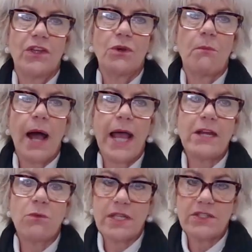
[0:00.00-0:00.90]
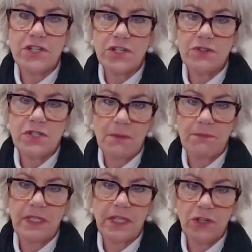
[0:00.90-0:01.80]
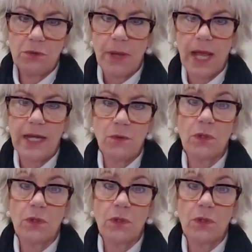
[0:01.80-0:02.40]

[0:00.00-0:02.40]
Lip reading: your mind wants to do something that your body